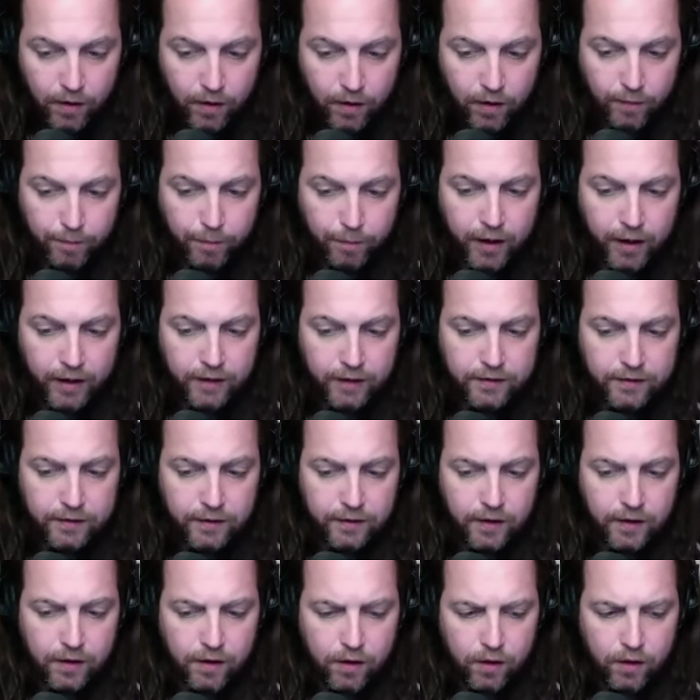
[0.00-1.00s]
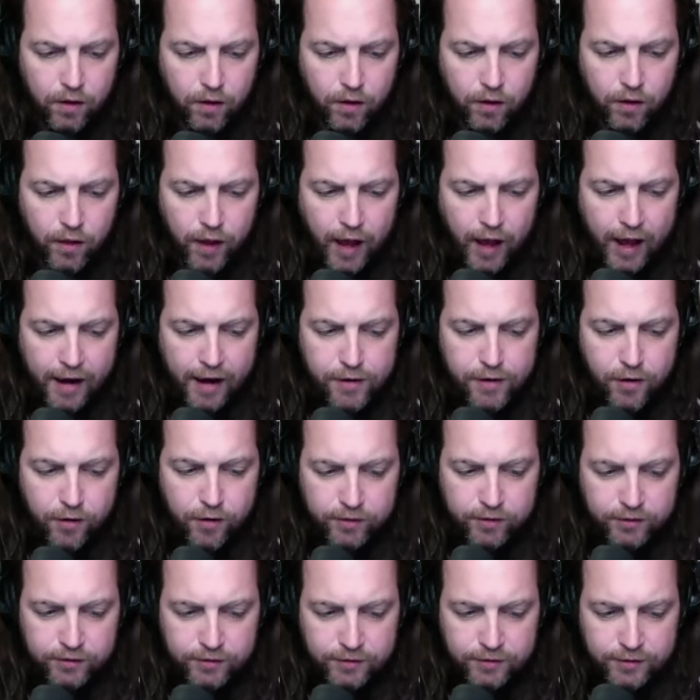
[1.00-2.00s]
But I
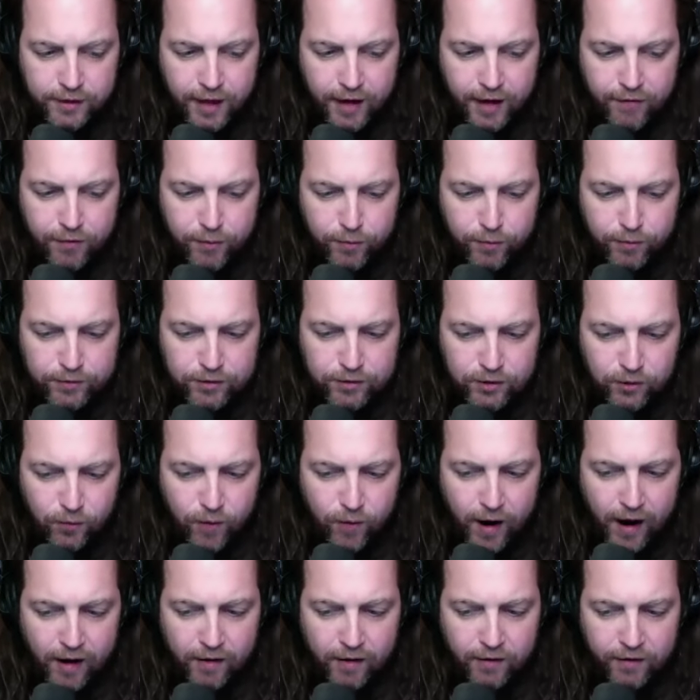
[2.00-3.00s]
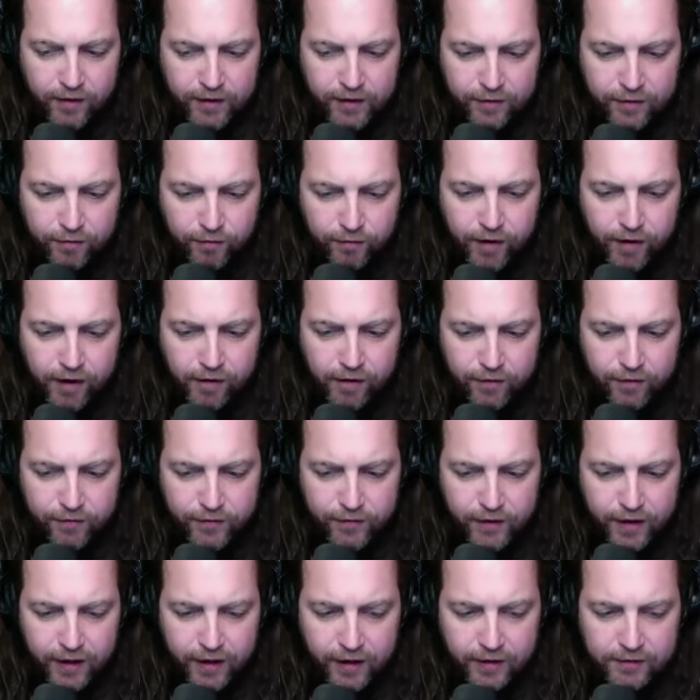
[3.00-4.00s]
noticed every once in a while, an
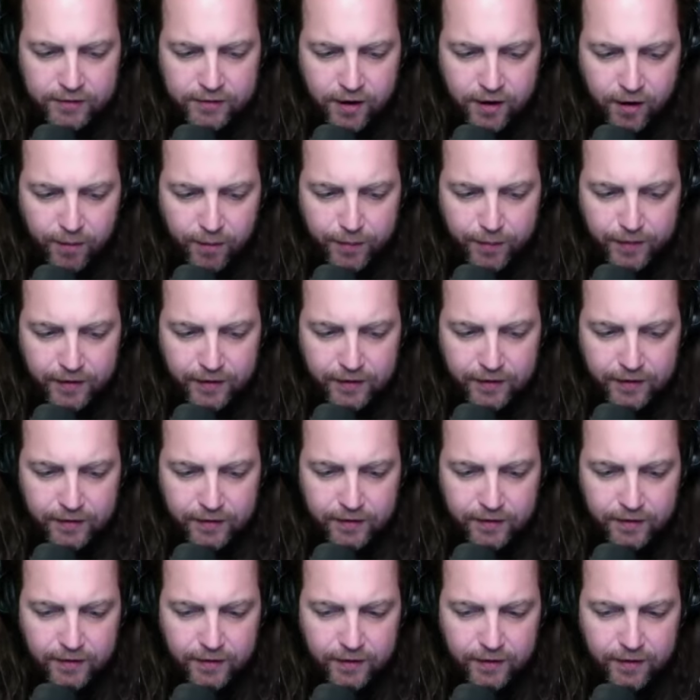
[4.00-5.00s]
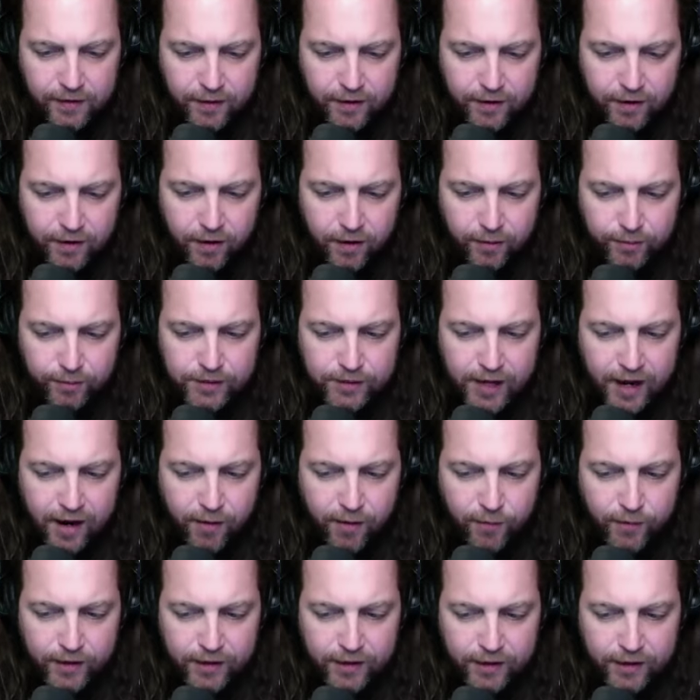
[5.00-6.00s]
irrelevant ass company comes out
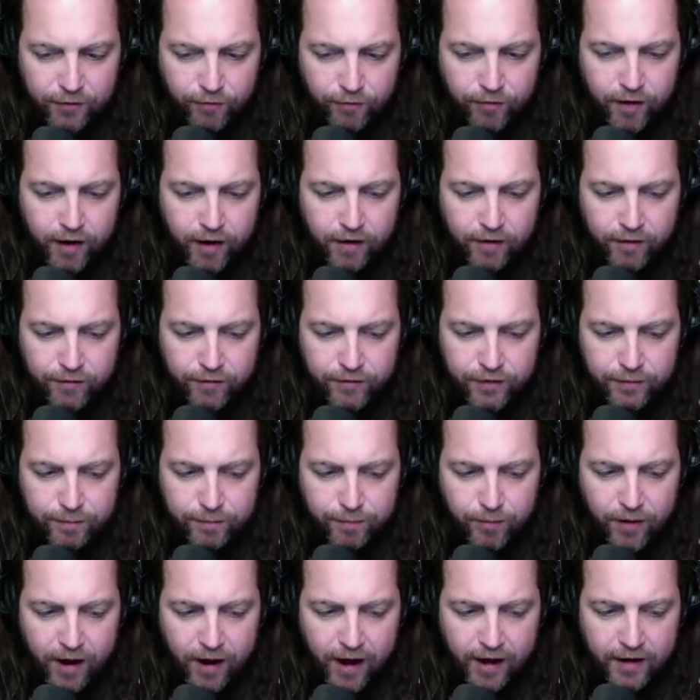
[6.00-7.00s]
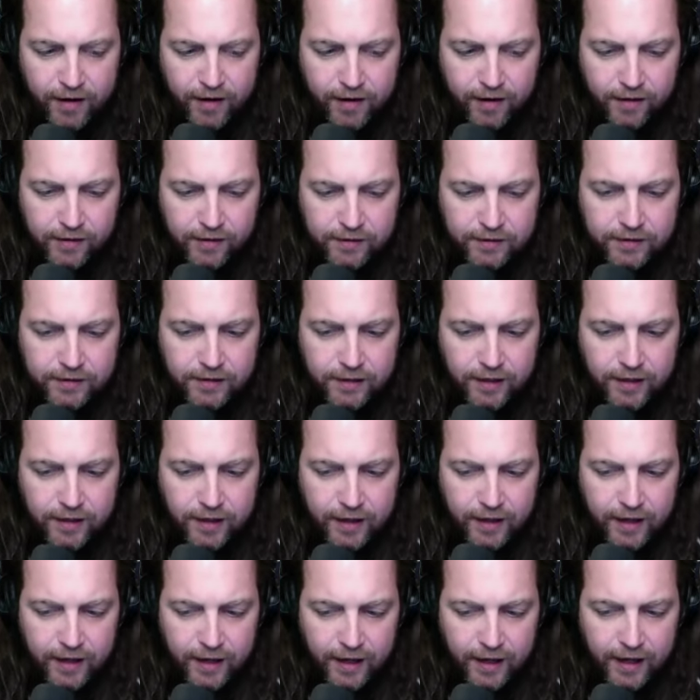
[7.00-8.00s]
with an irrelevant product
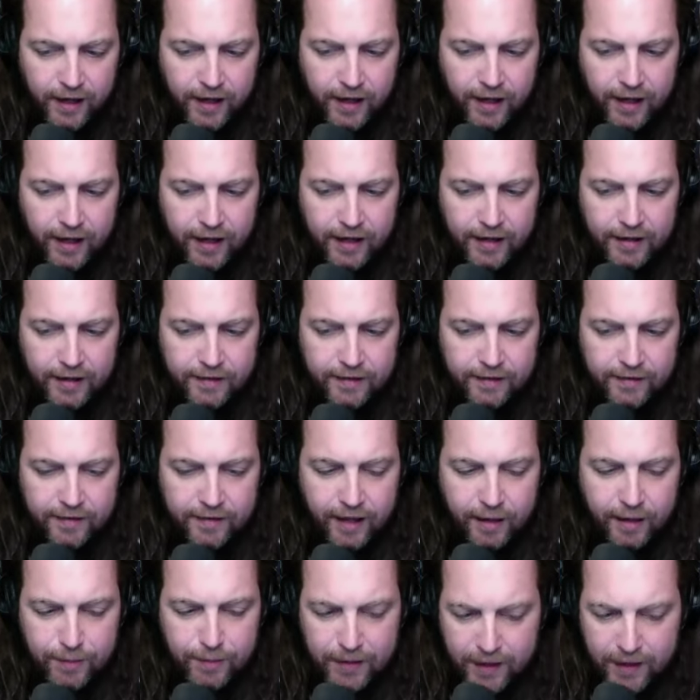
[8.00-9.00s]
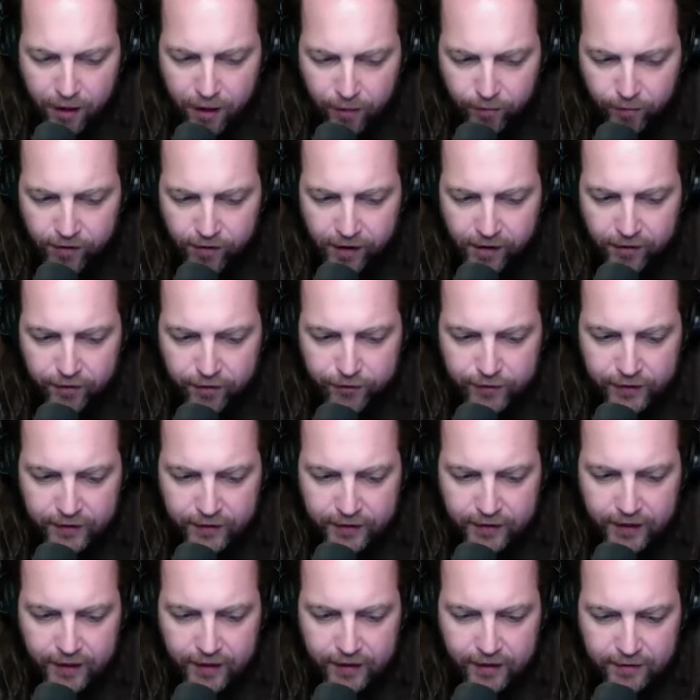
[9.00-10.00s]
and they become relevant
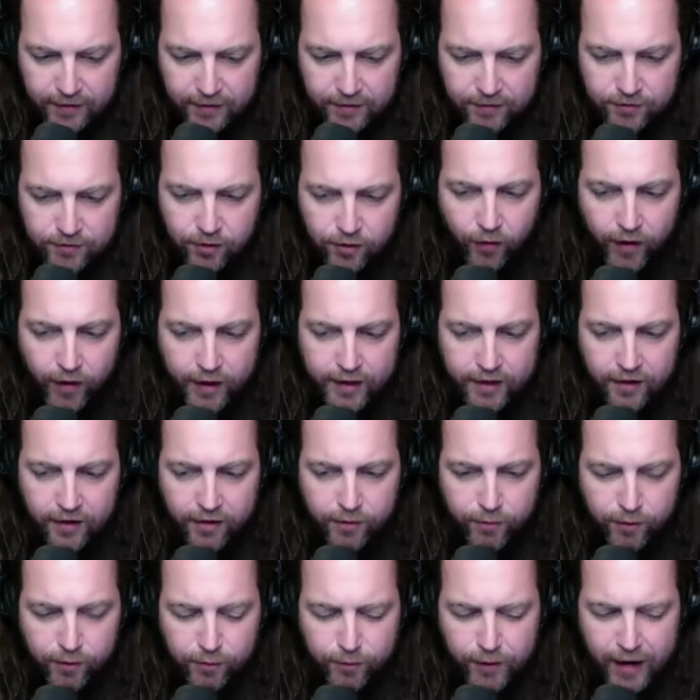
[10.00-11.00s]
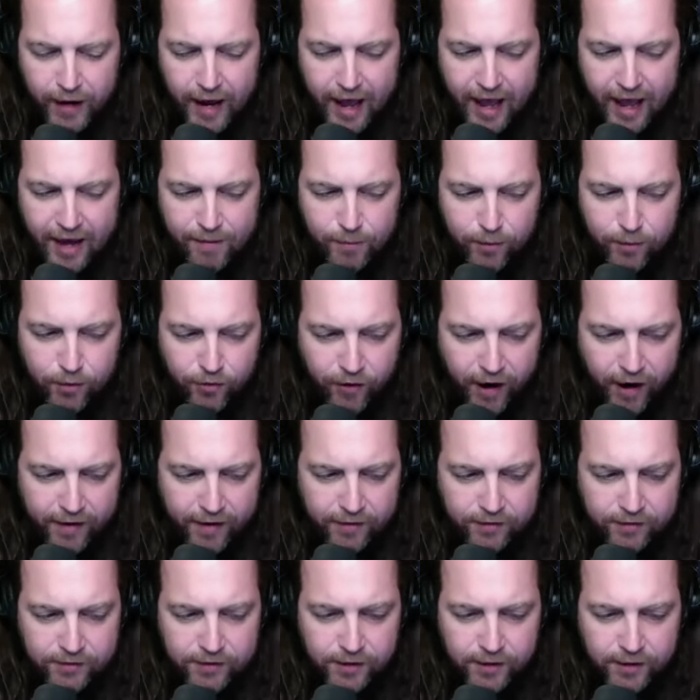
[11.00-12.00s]
again. So like, in other words, when Animal
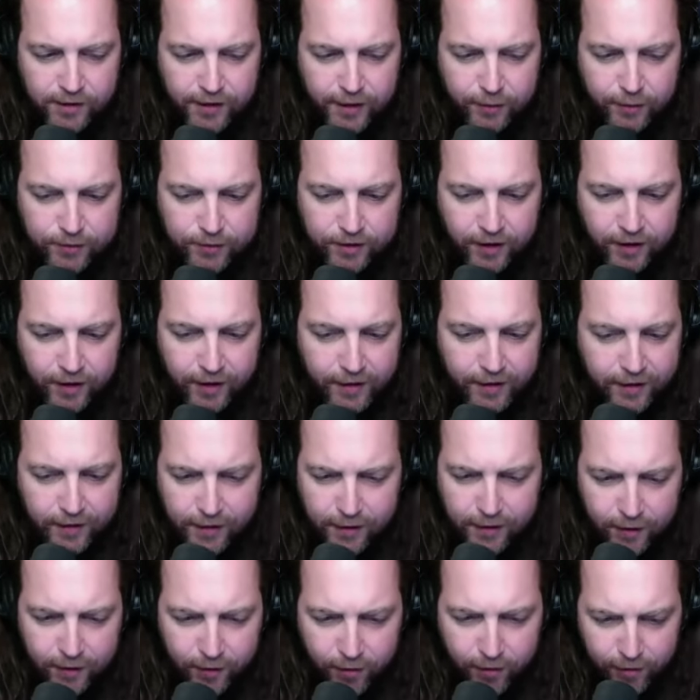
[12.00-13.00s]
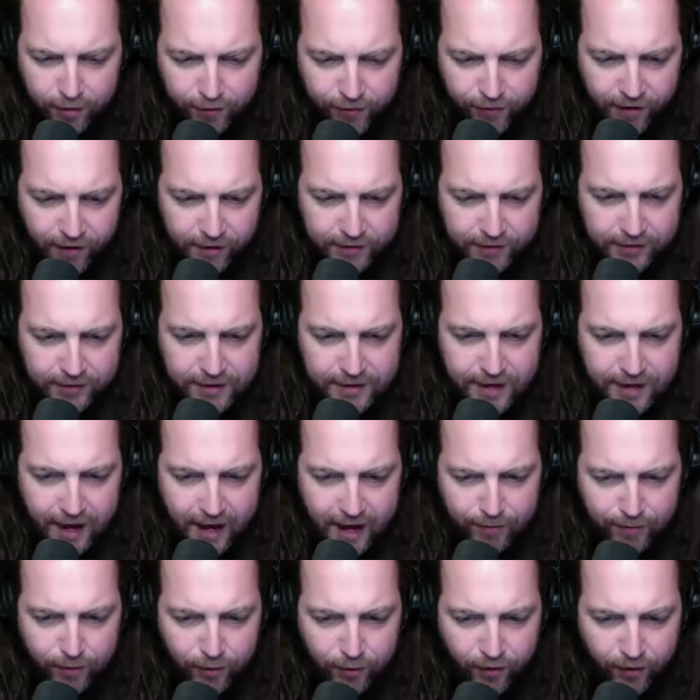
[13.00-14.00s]
Crackers did it, I was like, who the fuck's eating
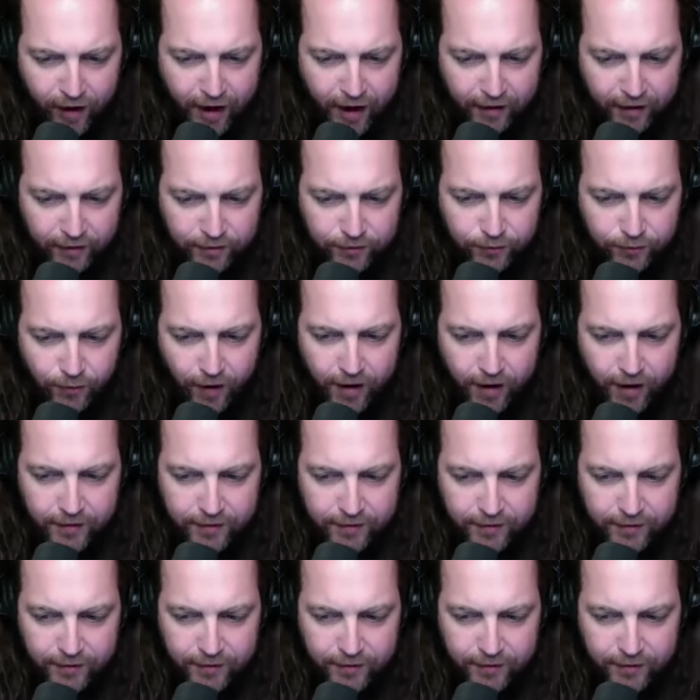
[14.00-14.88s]
Animal Crackers? Right.